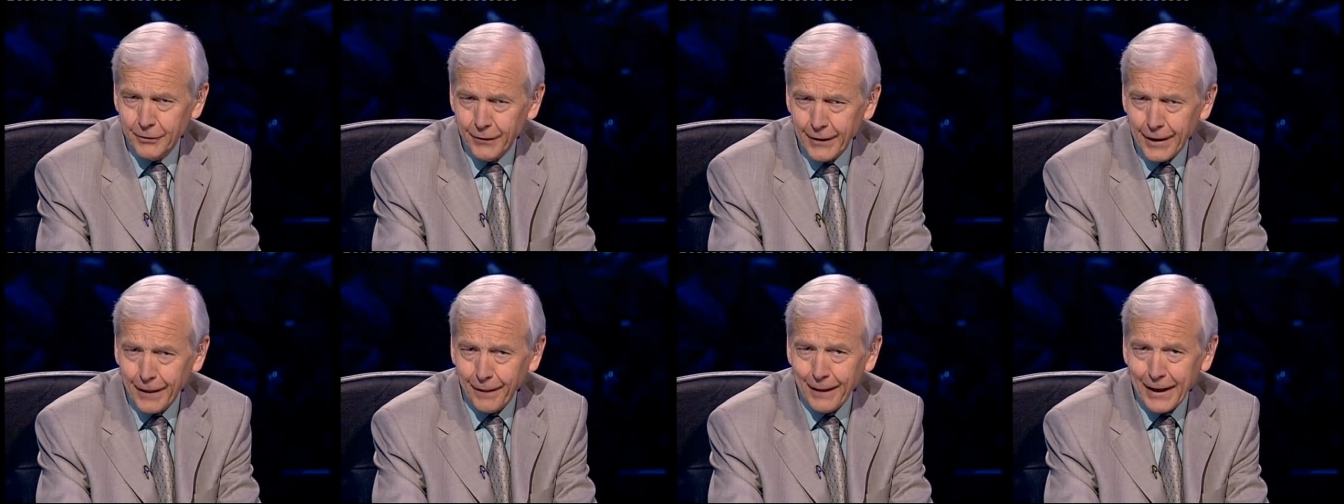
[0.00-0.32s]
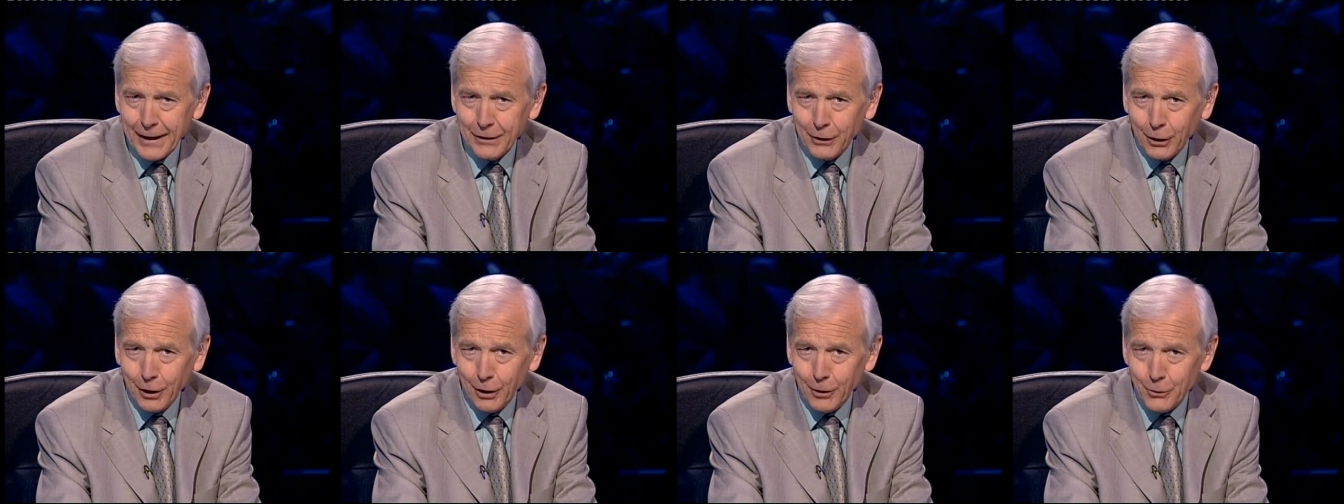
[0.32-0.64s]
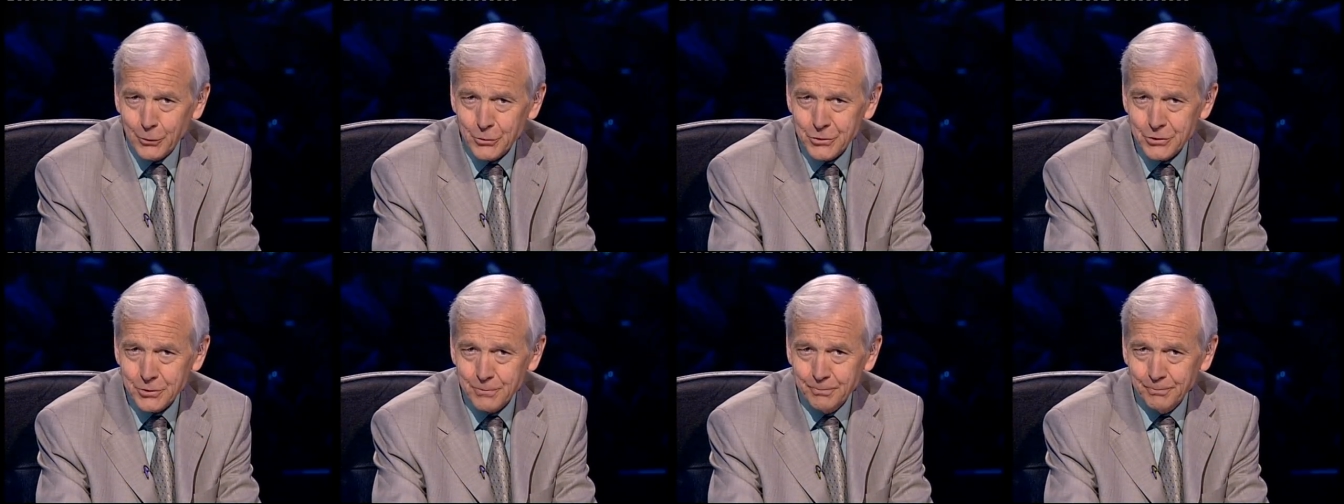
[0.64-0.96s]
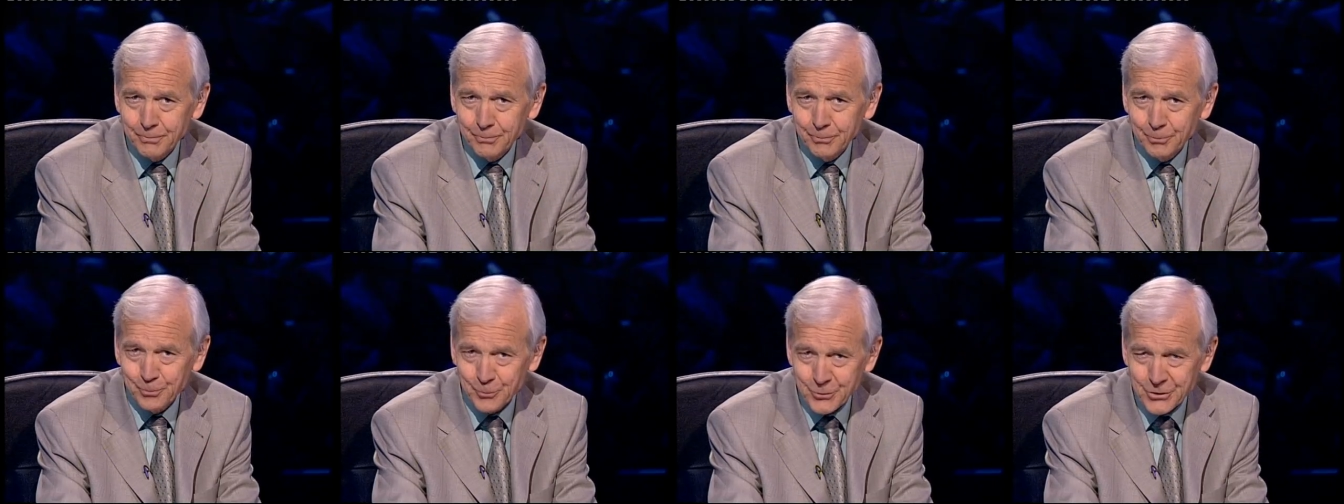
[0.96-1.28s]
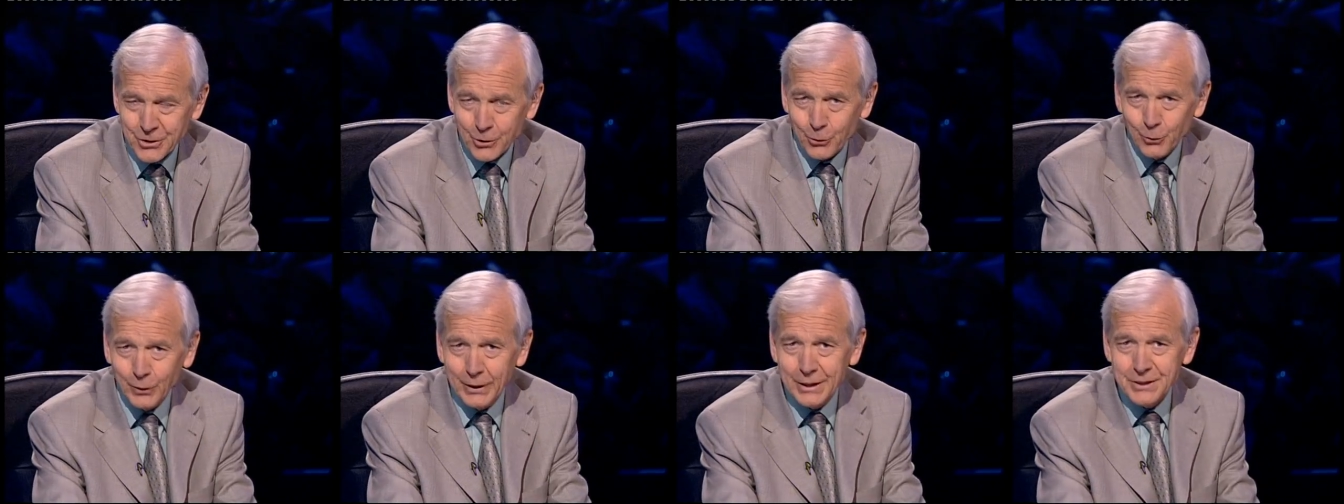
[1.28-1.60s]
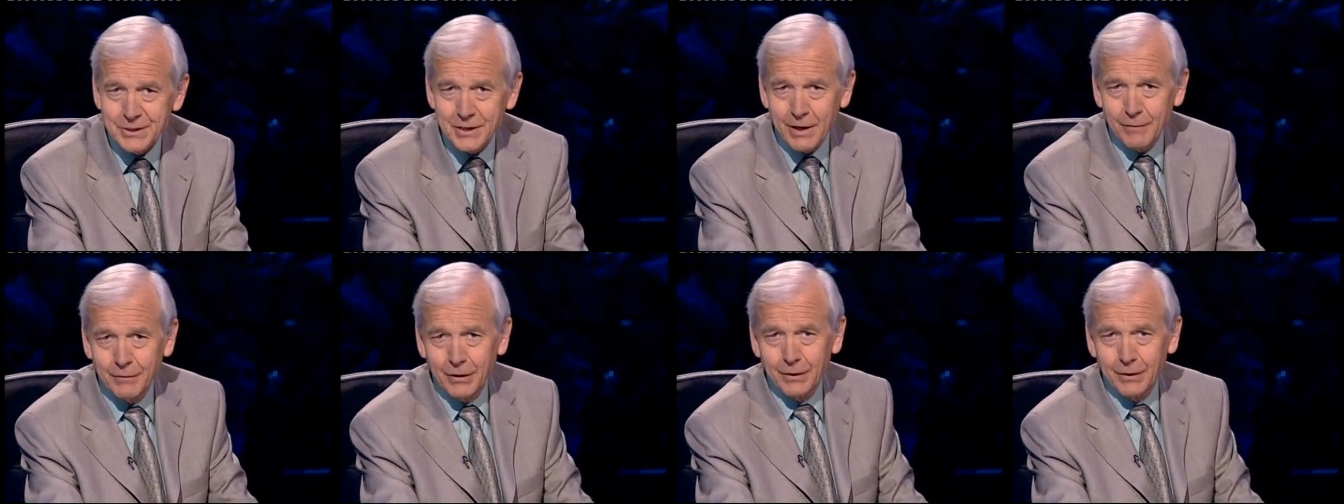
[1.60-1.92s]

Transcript: They're that close. So let's have